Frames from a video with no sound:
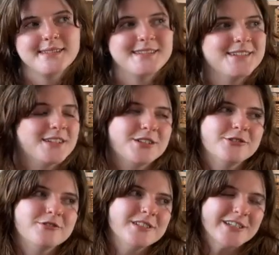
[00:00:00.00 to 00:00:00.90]

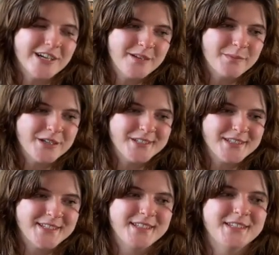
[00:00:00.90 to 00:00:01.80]
no yarn
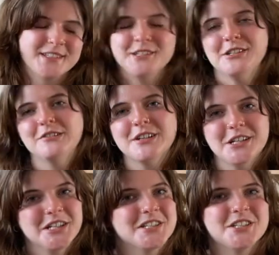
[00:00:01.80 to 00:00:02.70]
purchases, no
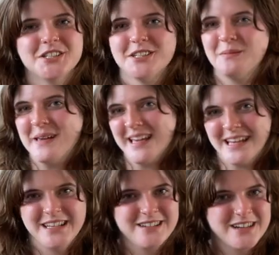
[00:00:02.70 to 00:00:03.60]
urge to make
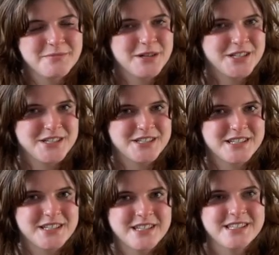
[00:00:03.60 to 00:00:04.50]
any yarn
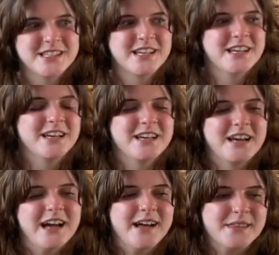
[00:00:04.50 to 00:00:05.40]
purchases,
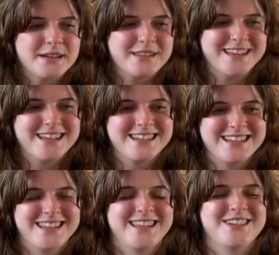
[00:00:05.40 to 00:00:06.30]
other than
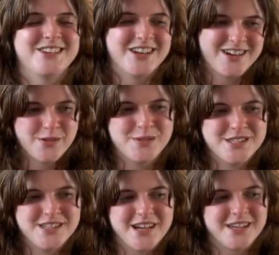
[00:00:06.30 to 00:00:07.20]
the John Arbin
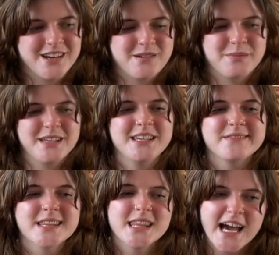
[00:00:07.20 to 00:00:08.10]
sock yarn, but
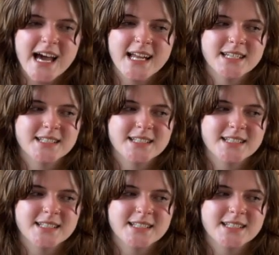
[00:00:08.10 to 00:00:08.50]
even that,